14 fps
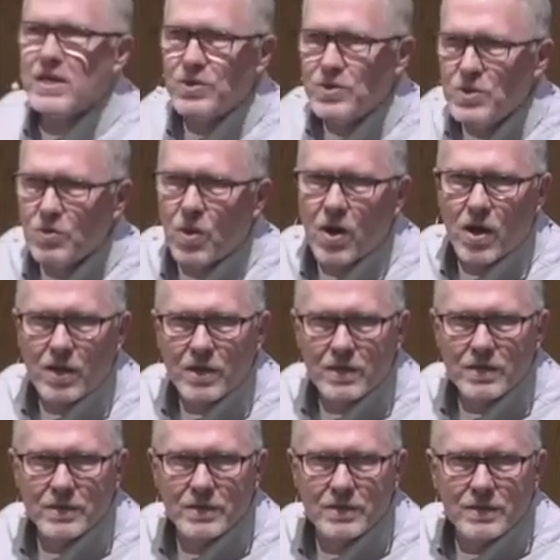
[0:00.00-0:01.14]
you are.
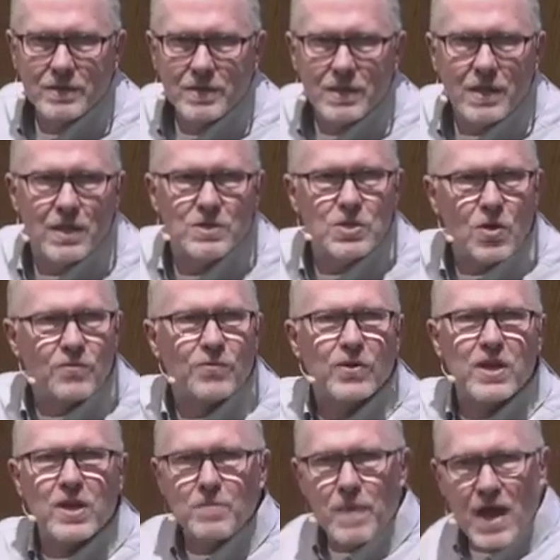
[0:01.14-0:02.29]
Don't
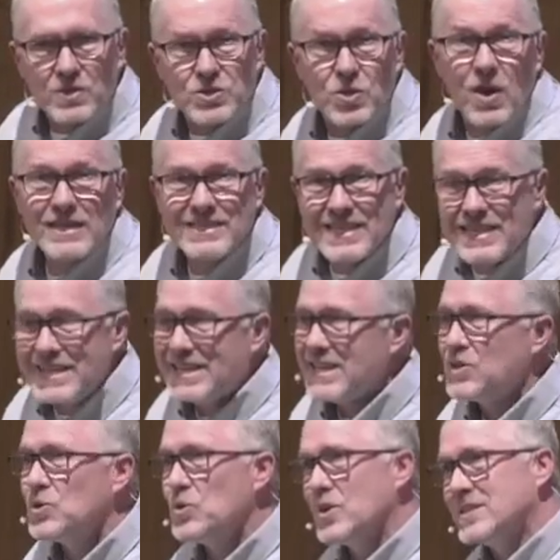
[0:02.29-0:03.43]
forget about your identity,
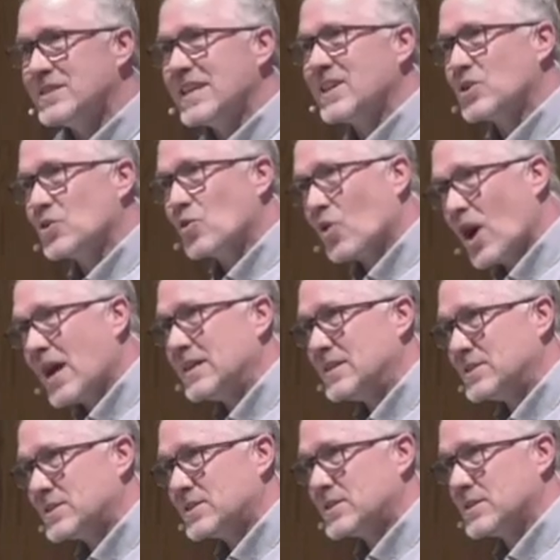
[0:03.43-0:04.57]
who is in
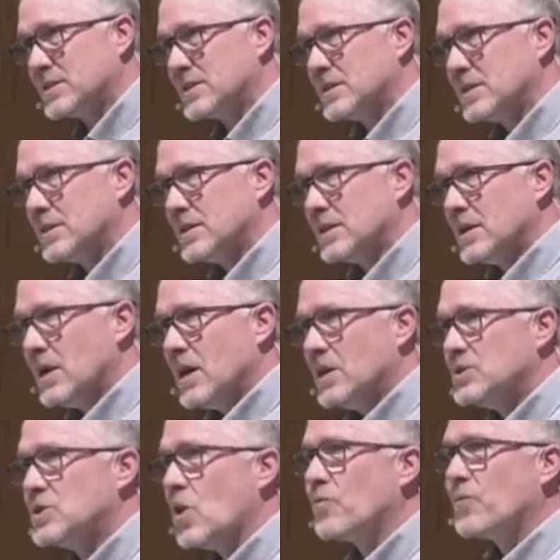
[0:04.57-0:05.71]
Christ.
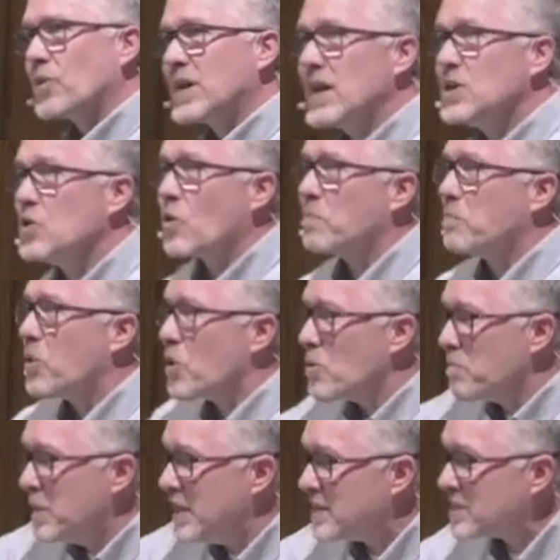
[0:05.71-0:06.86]
Don't forget your
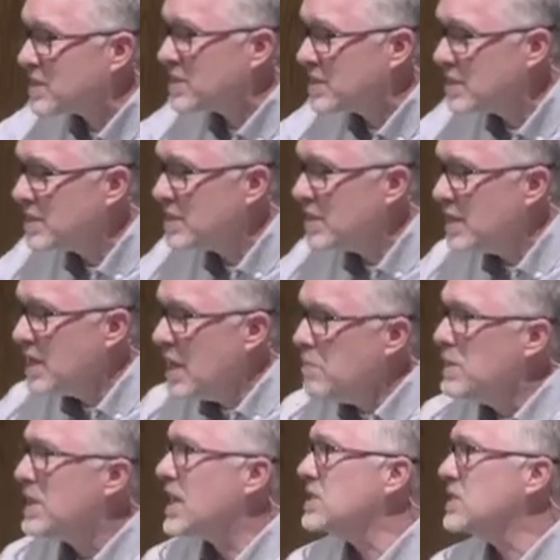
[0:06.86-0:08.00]
purpose.
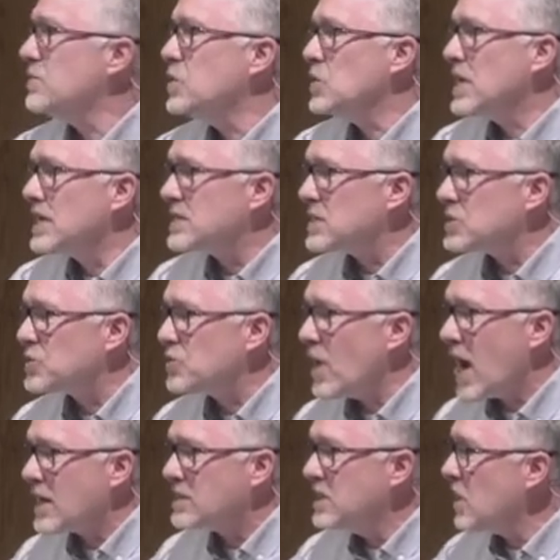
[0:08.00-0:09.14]
Because if you get
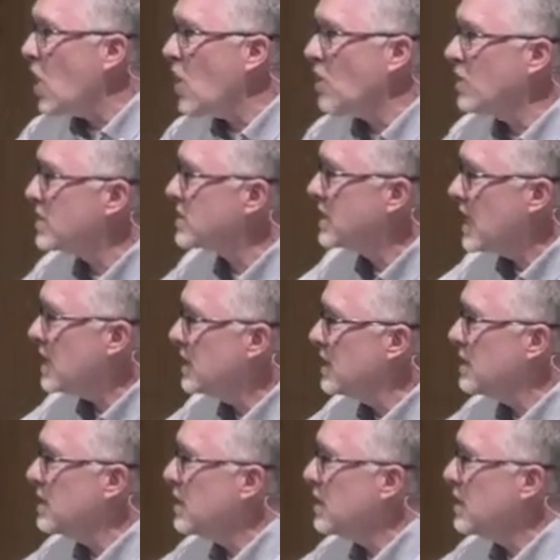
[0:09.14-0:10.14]
distracted, all of a sudden,